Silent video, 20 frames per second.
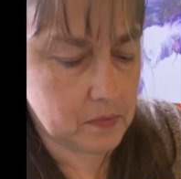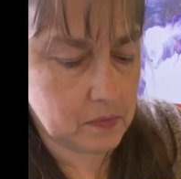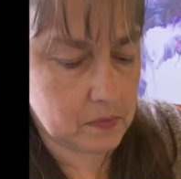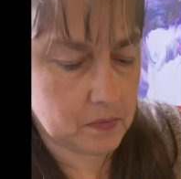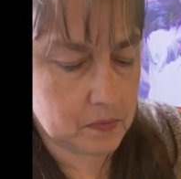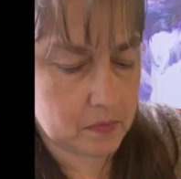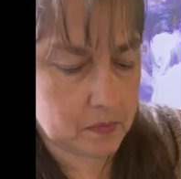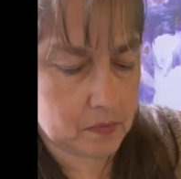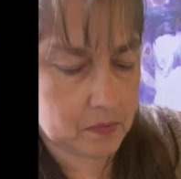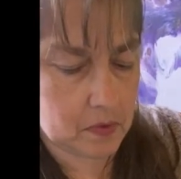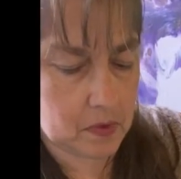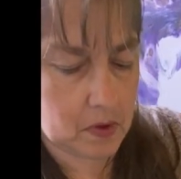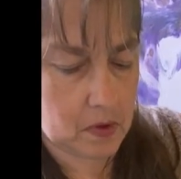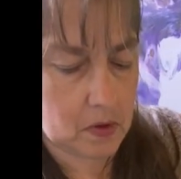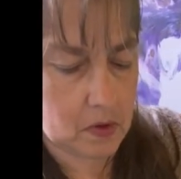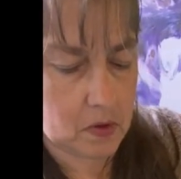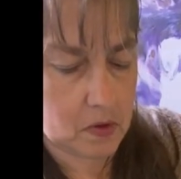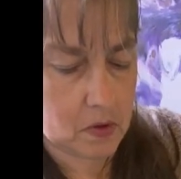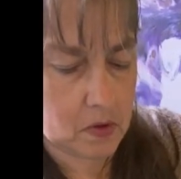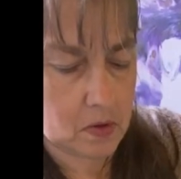
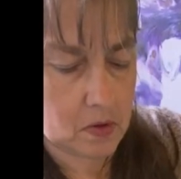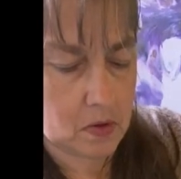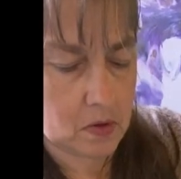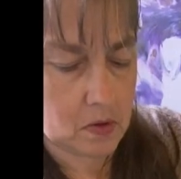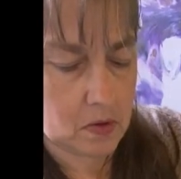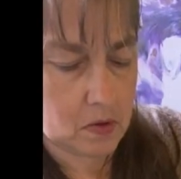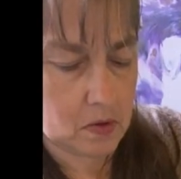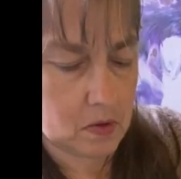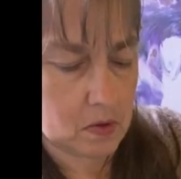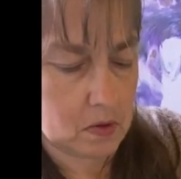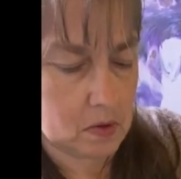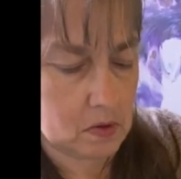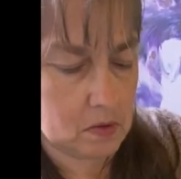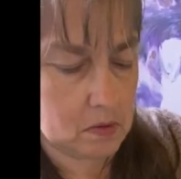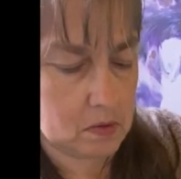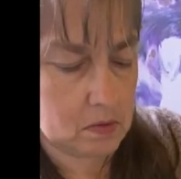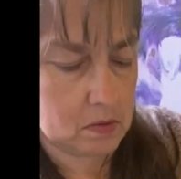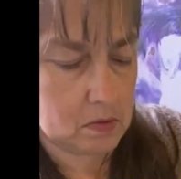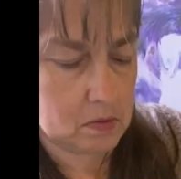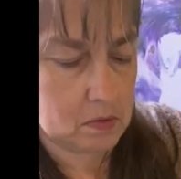
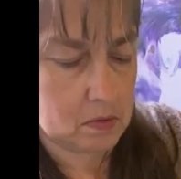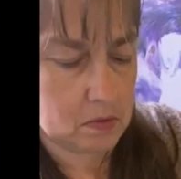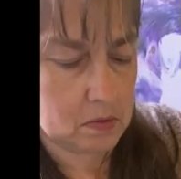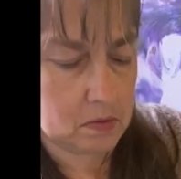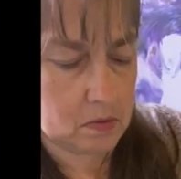[no speech]